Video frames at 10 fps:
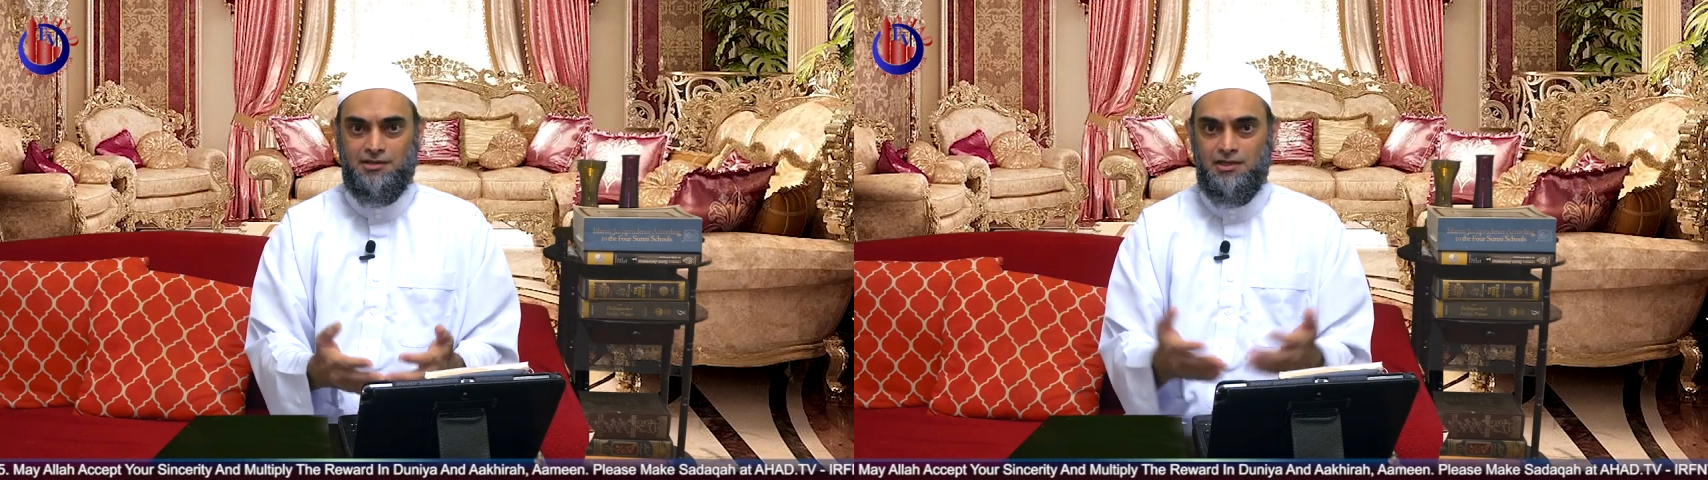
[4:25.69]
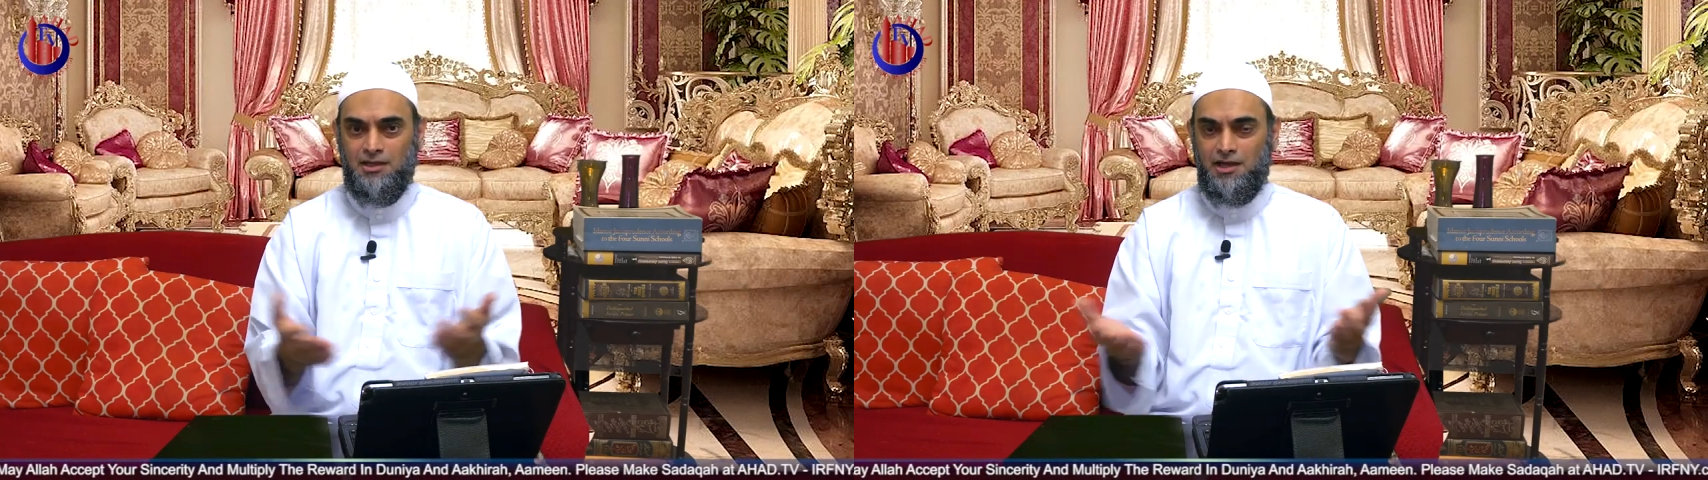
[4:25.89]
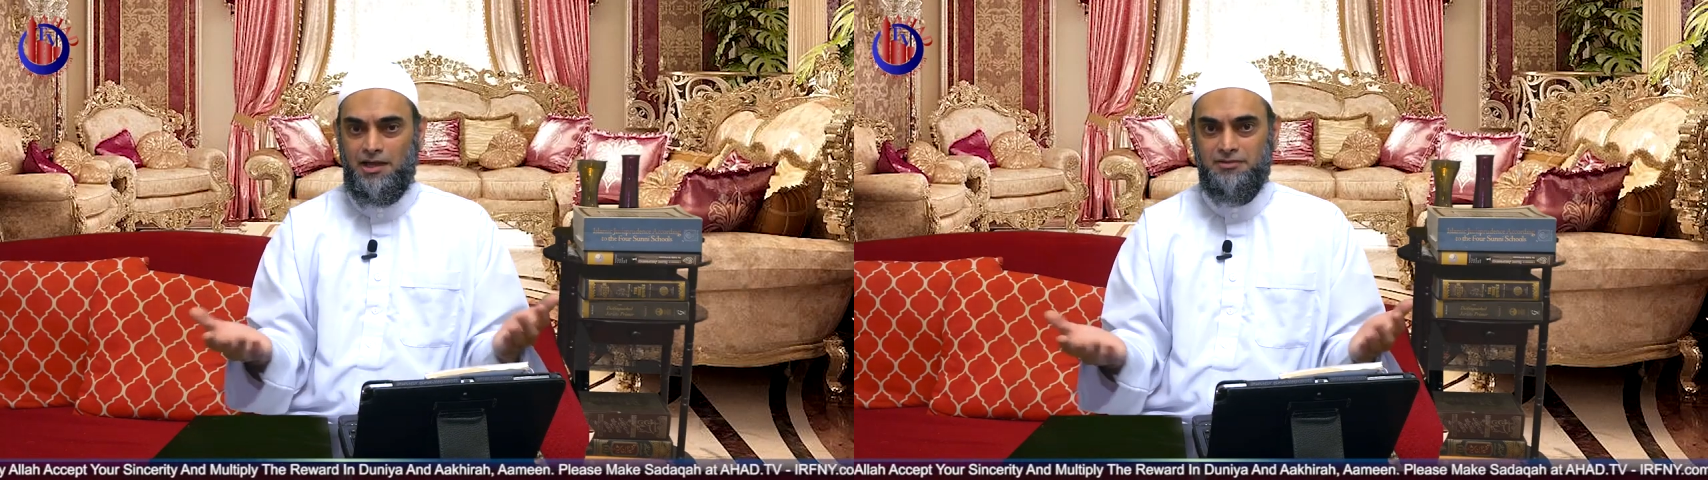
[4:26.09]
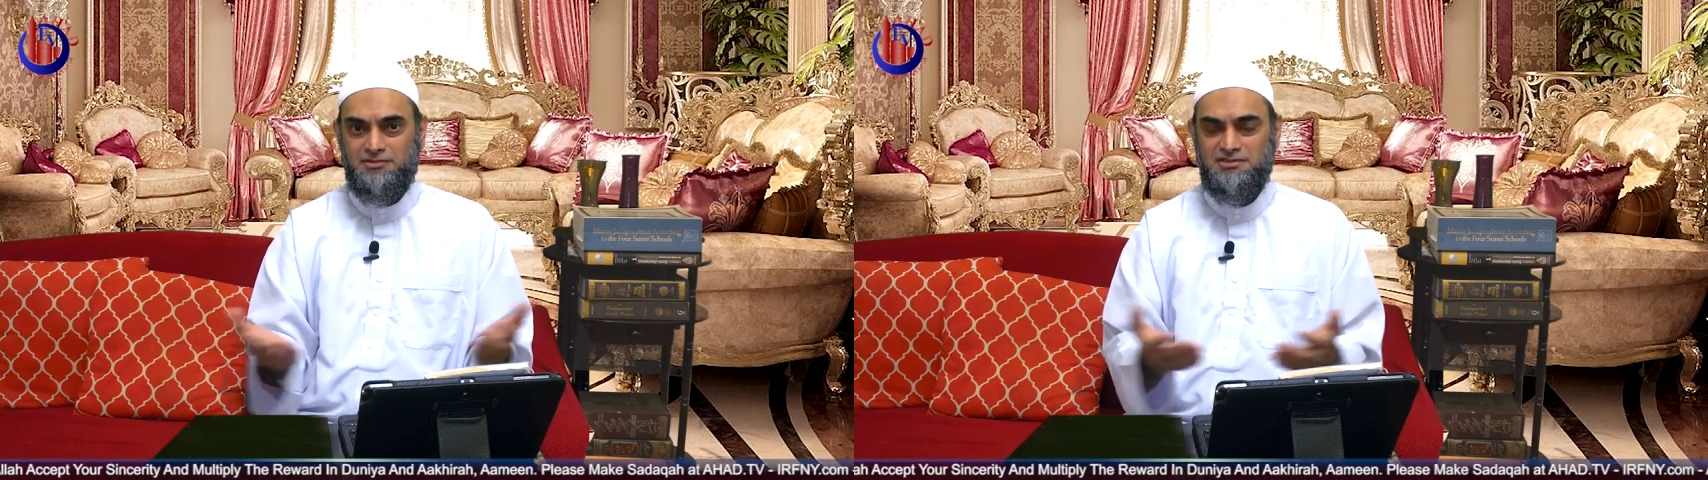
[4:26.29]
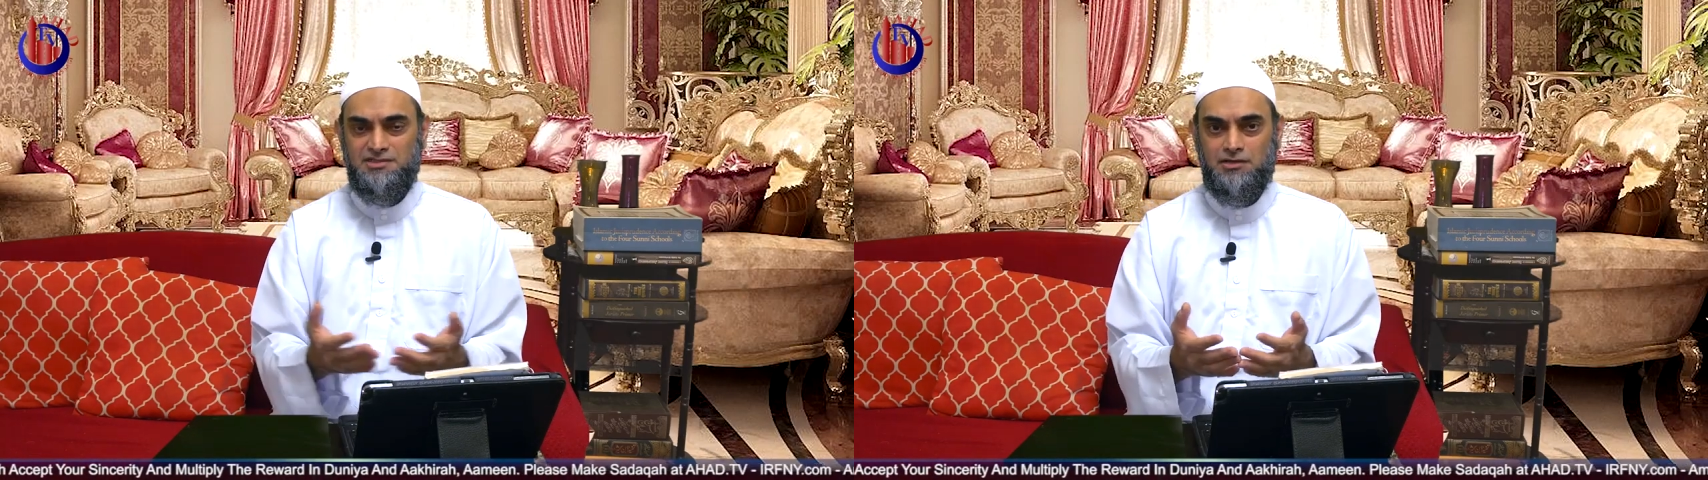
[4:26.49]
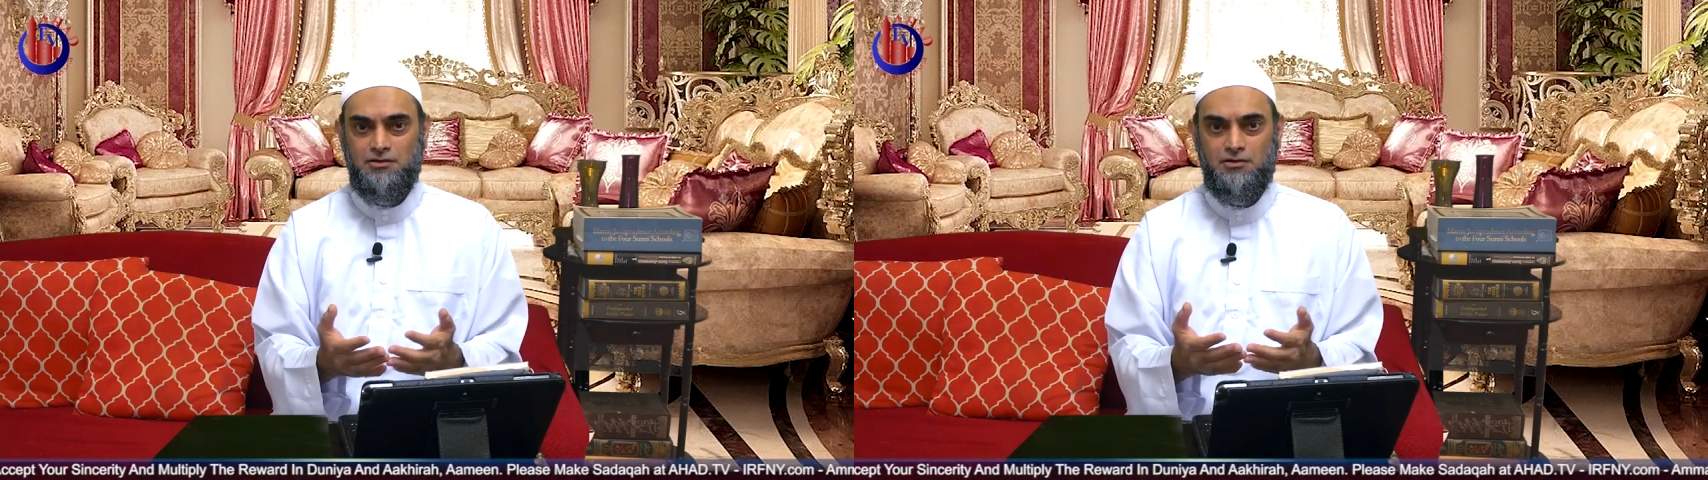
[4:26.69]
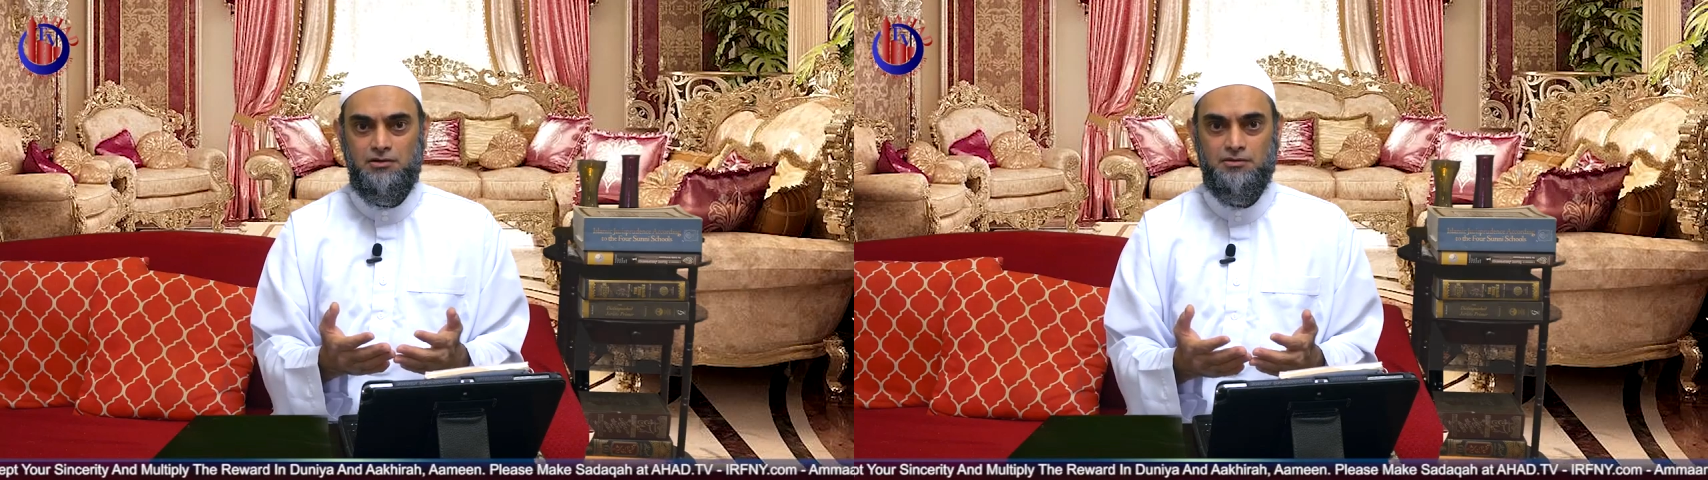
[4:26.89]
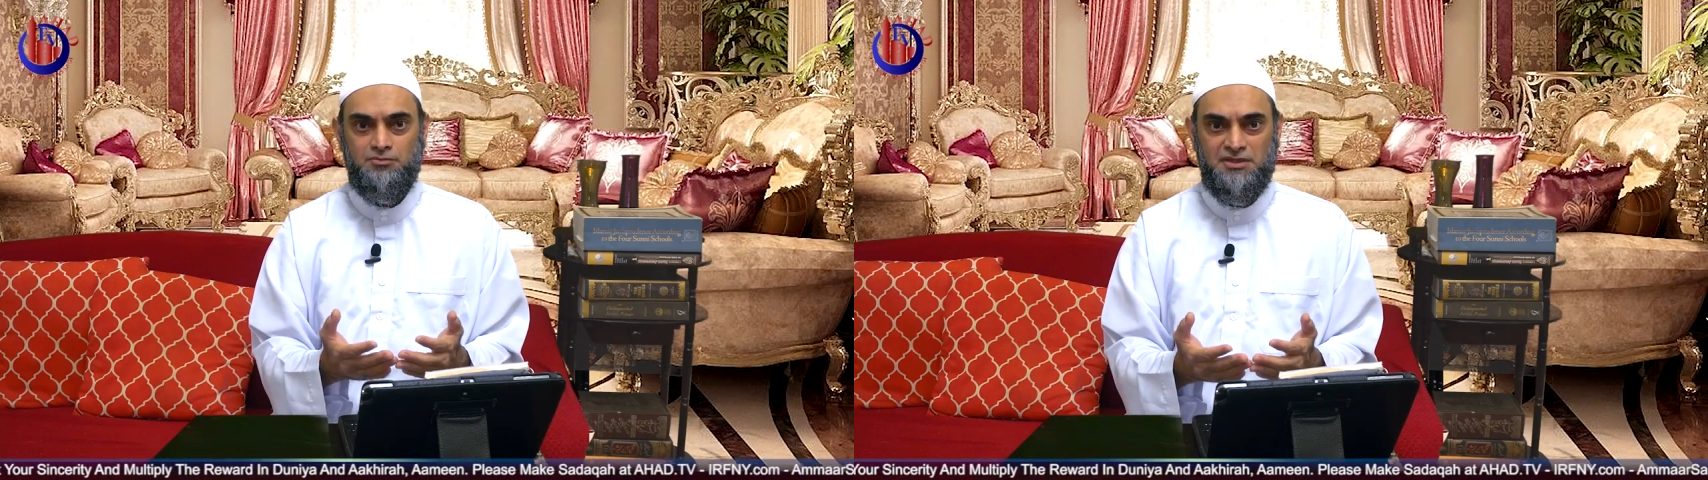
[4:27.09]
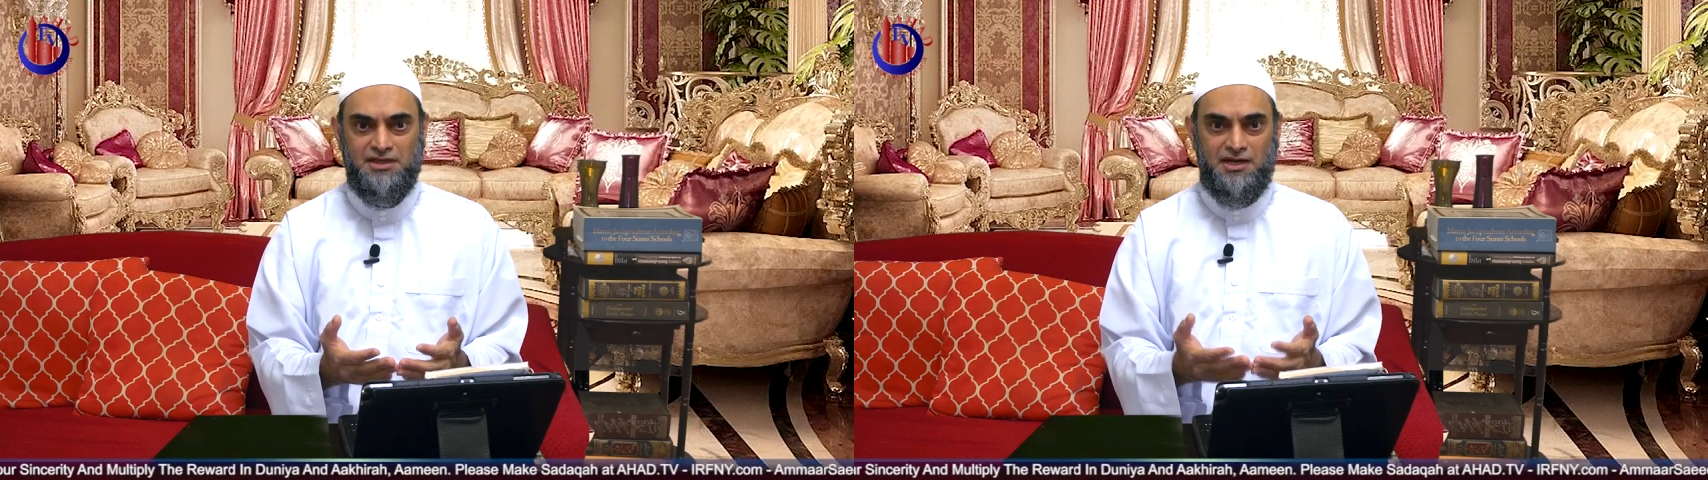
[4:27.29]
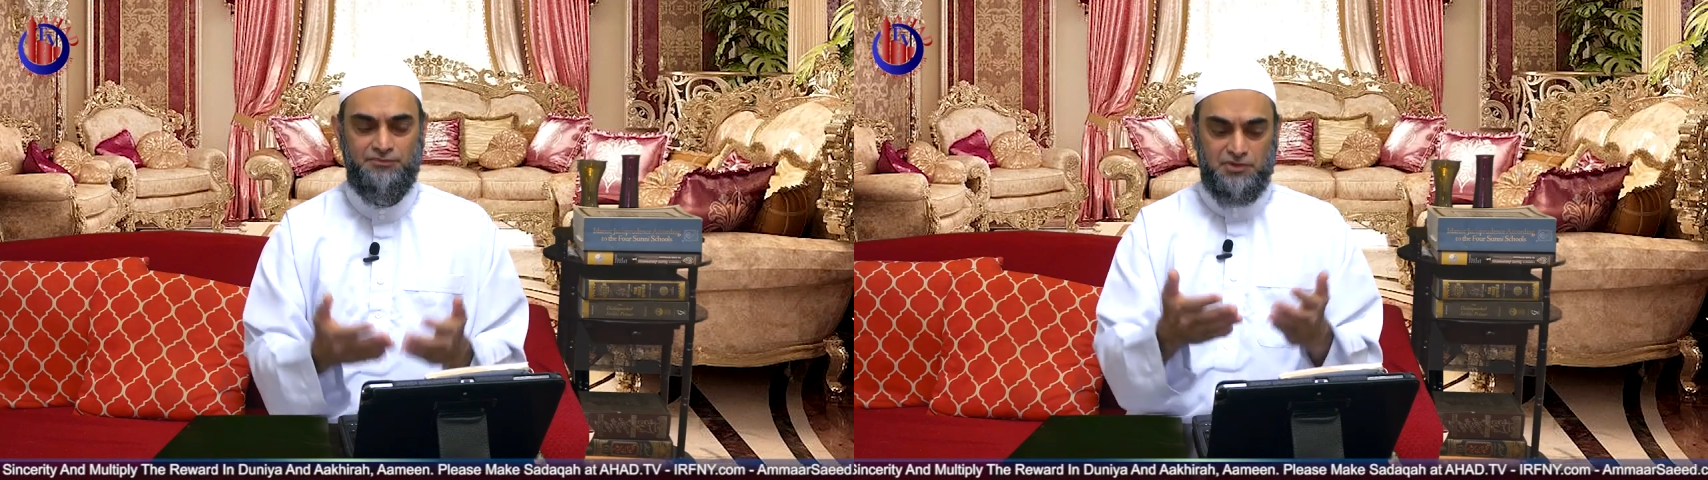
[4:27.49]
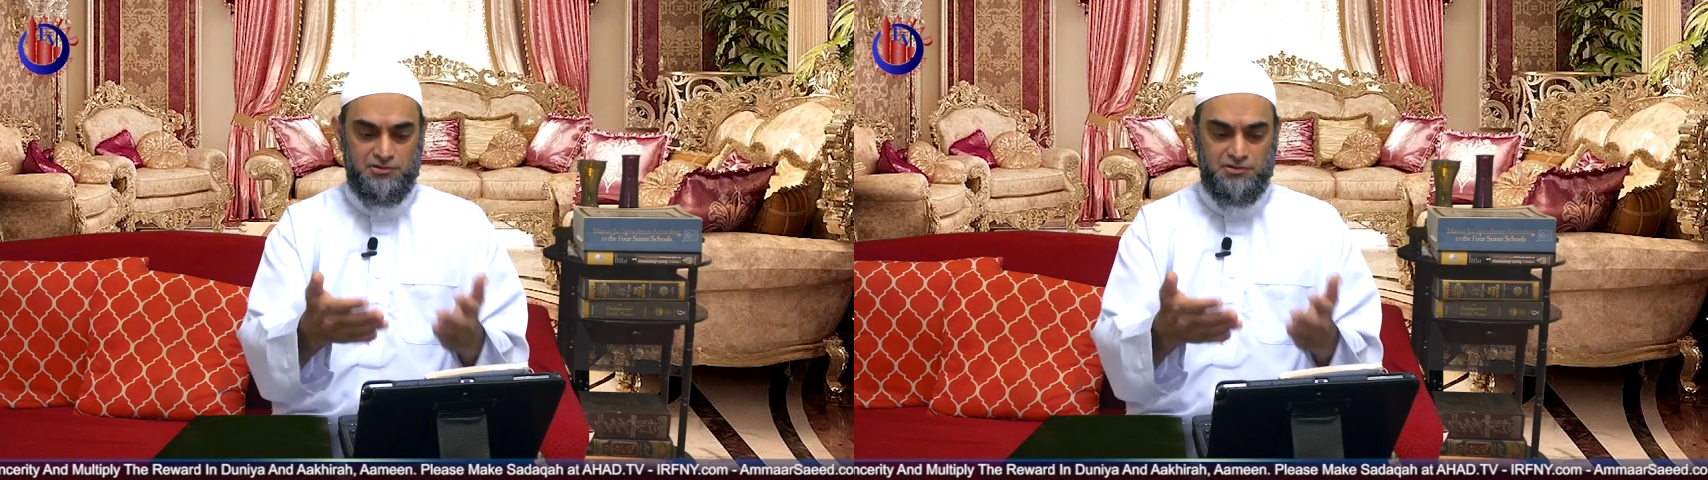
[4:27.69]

and and these are all bid'ah.